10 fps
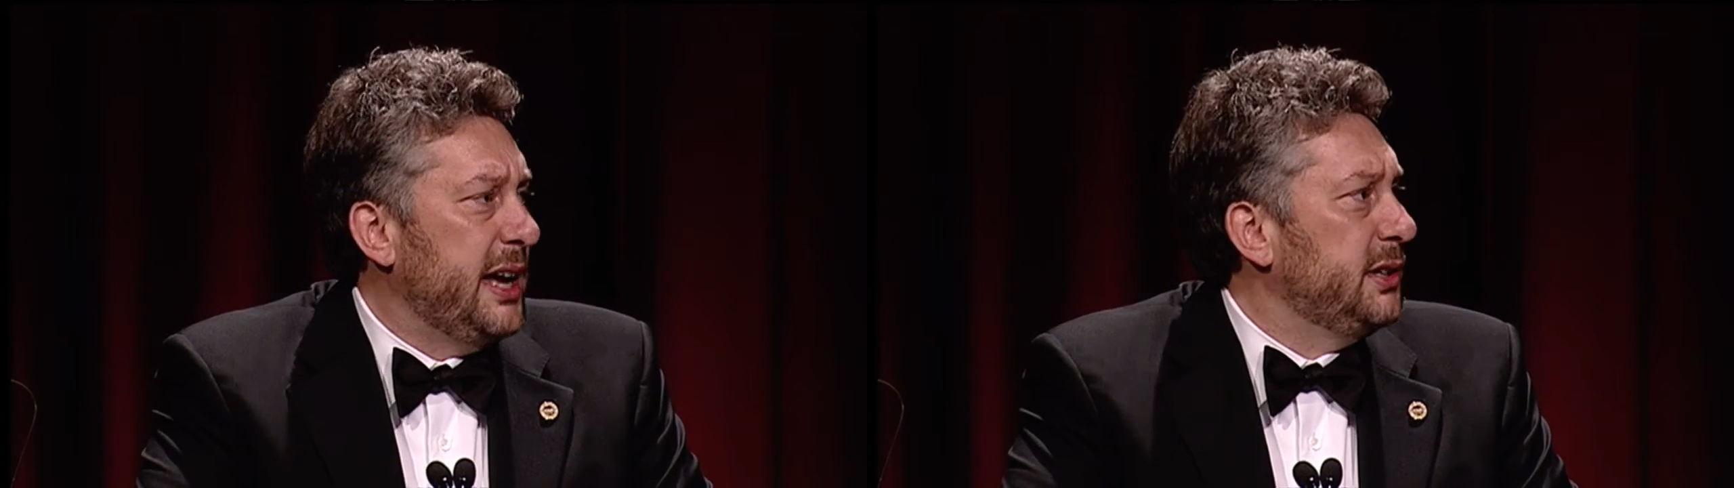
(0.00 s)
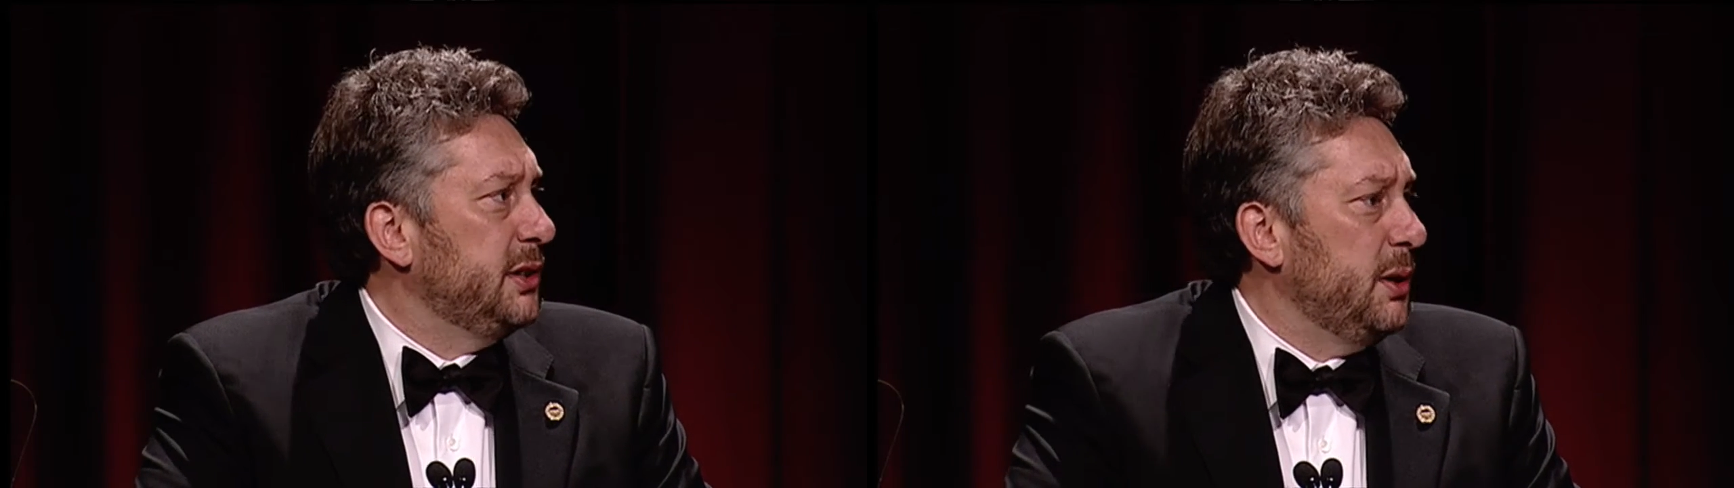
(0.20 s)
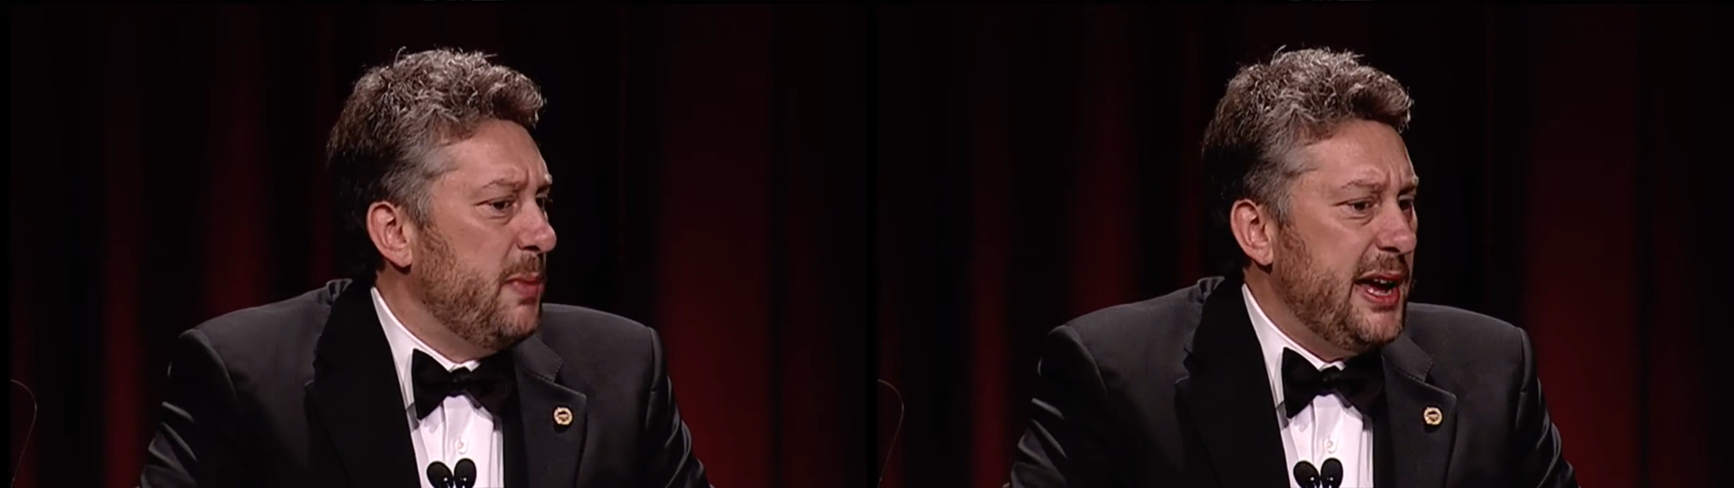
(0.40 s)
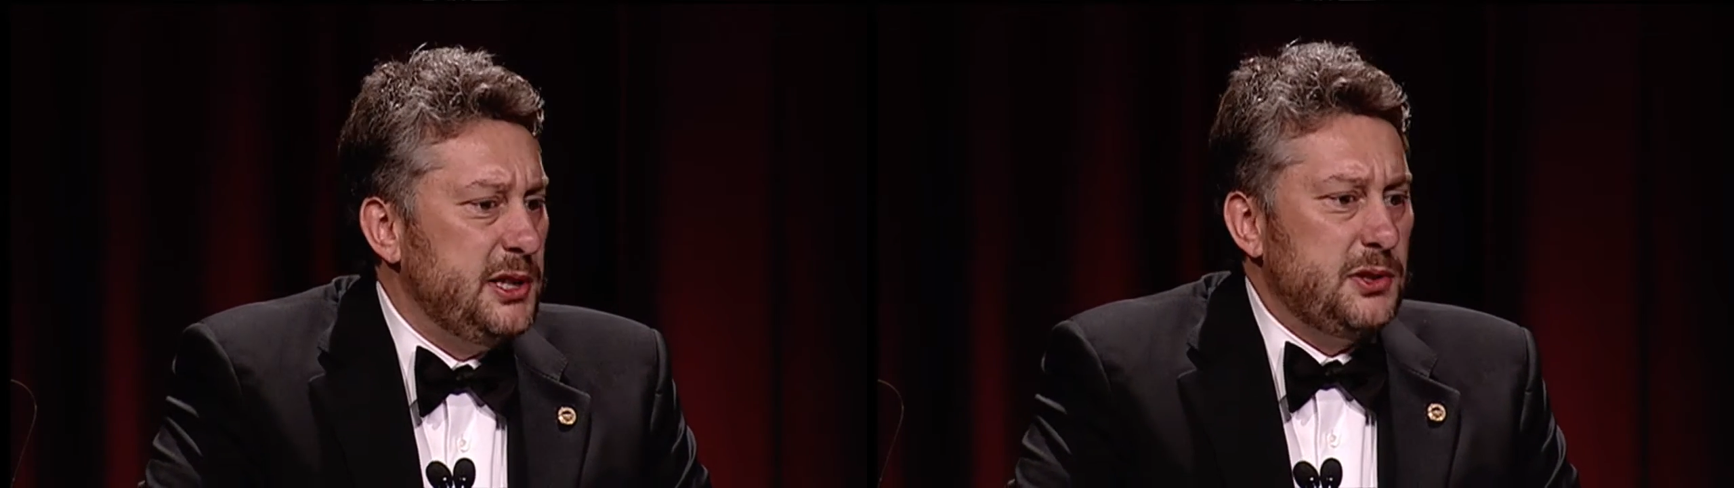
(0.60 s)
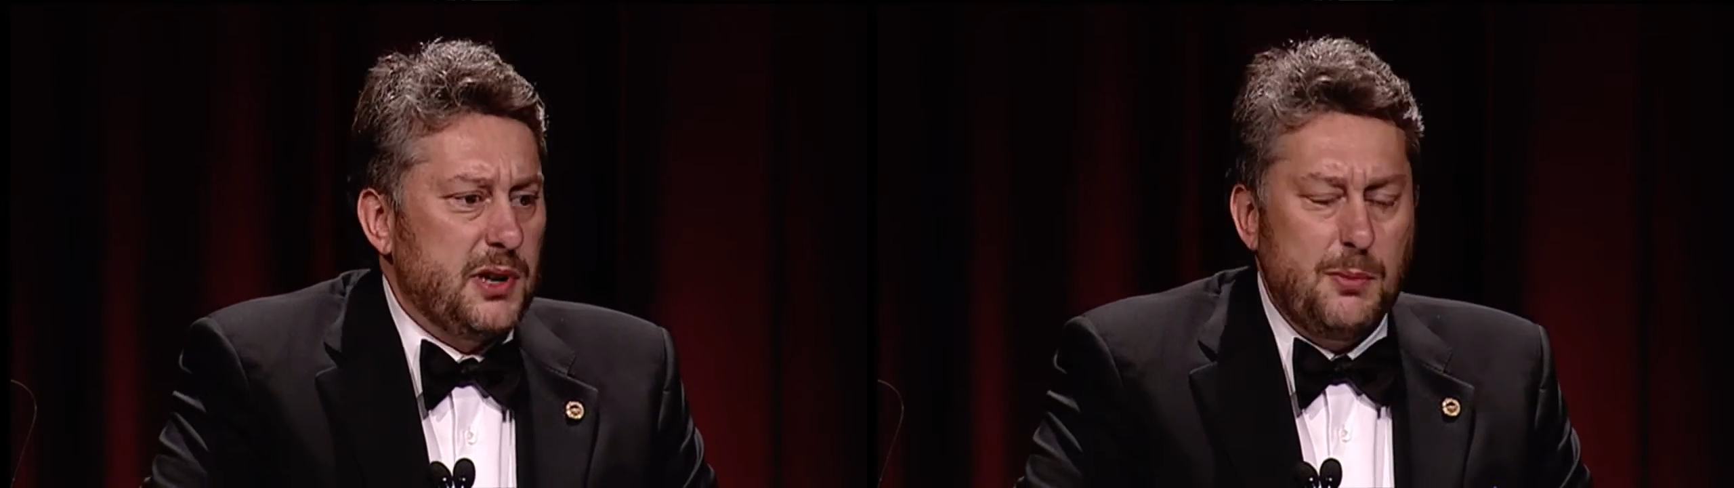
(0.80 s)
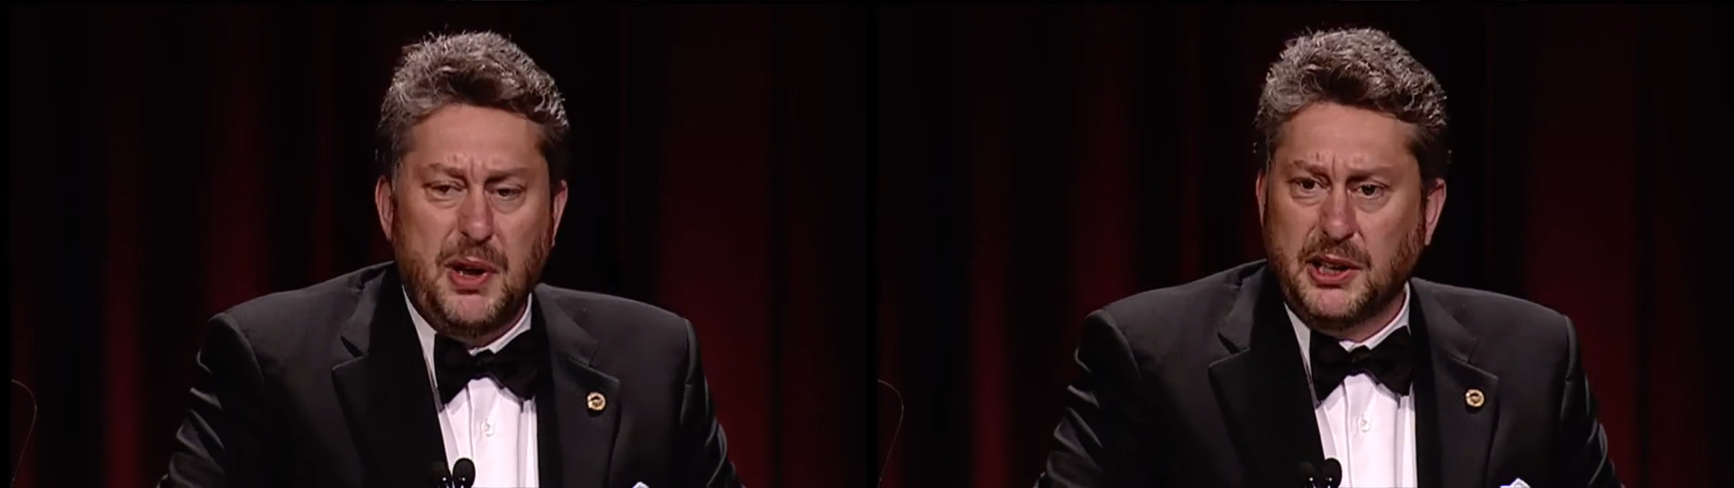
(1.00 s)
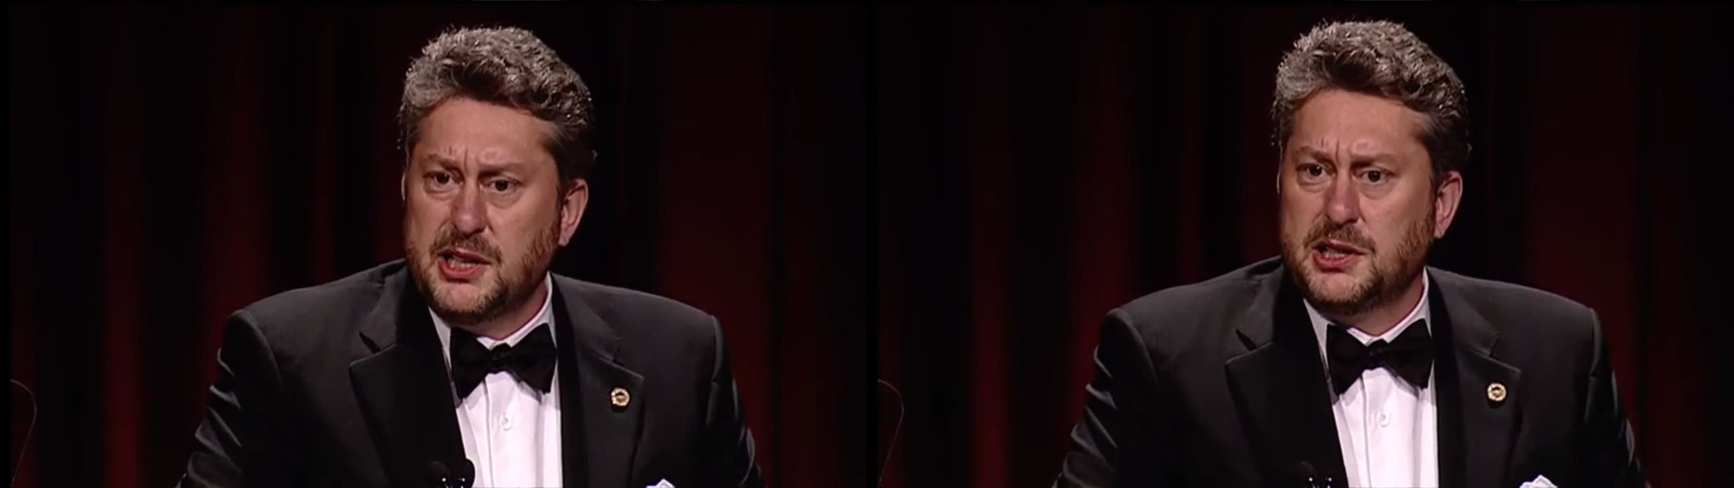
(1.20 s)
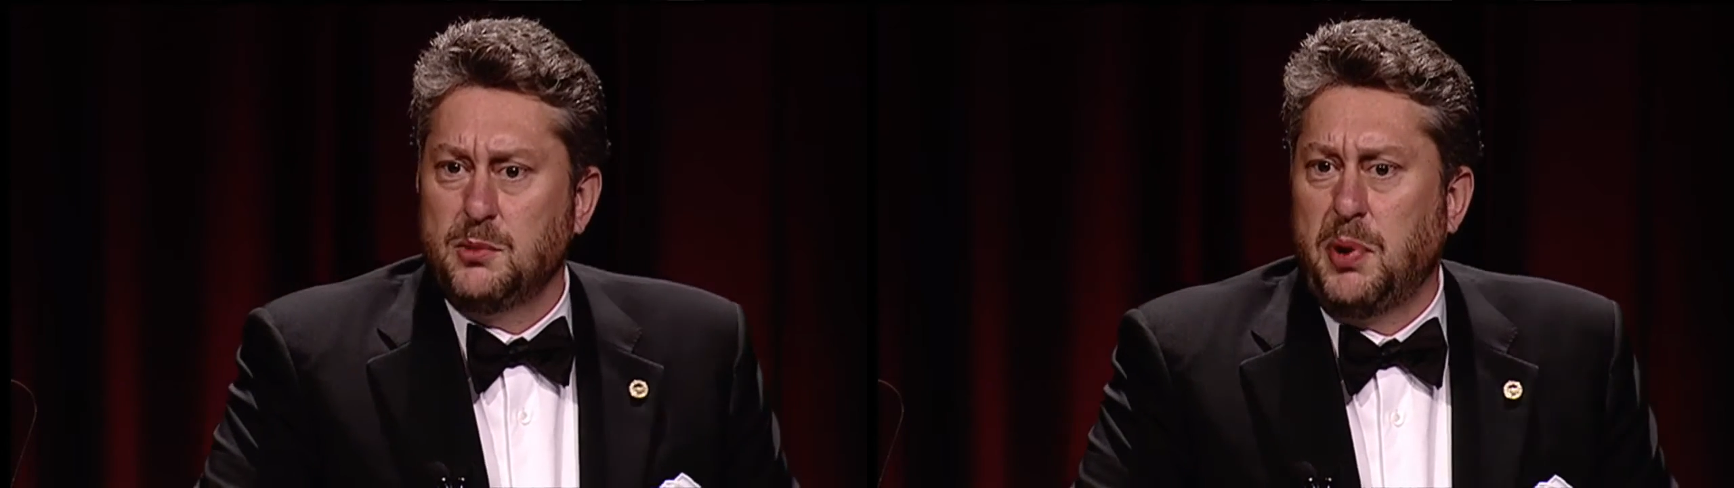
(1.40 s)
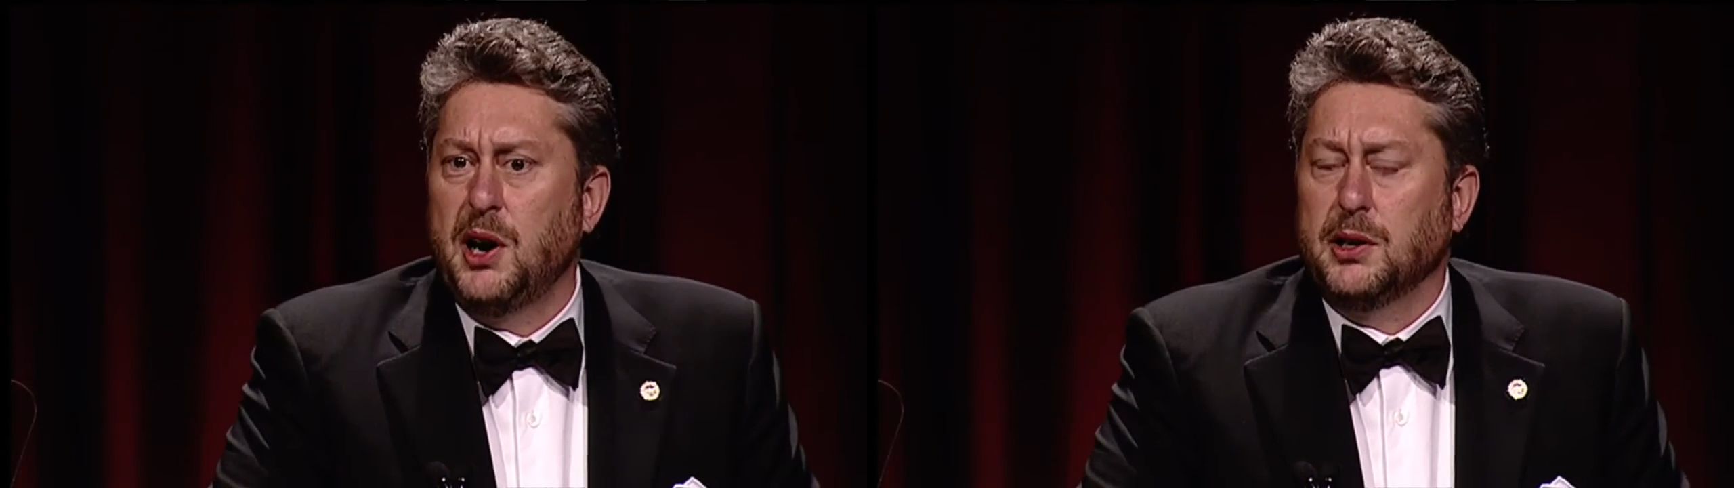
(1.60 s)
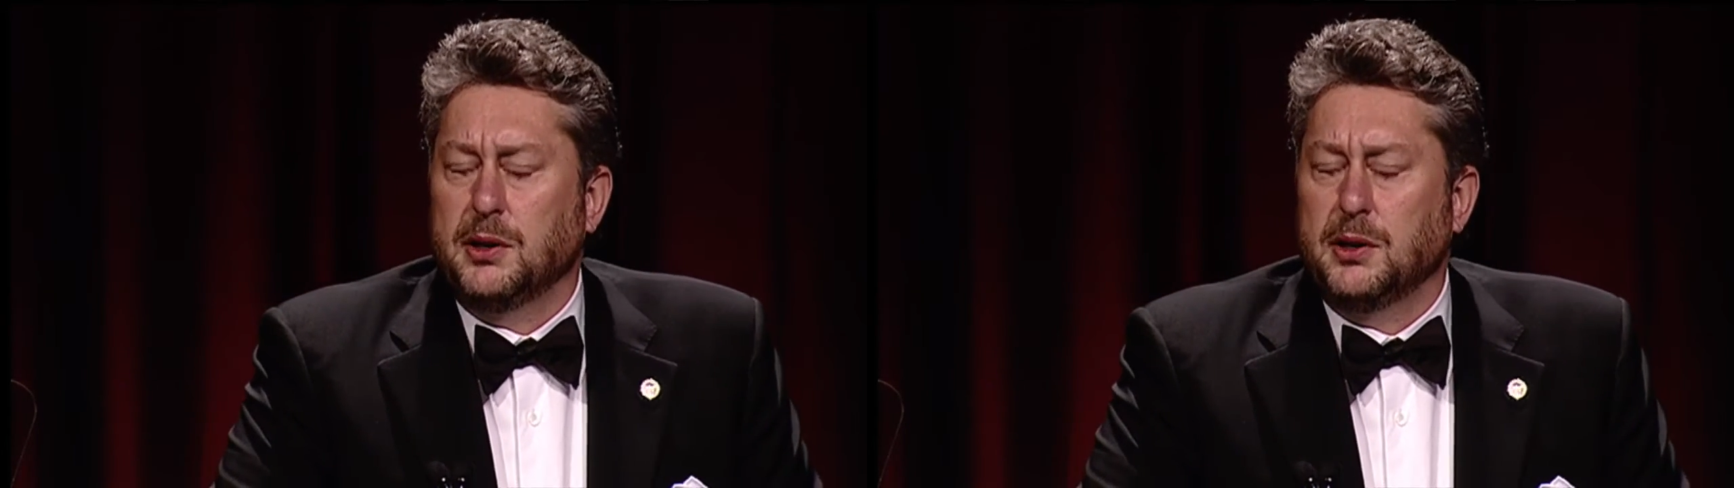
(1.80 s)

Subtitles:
entered the mainstream, at least in part.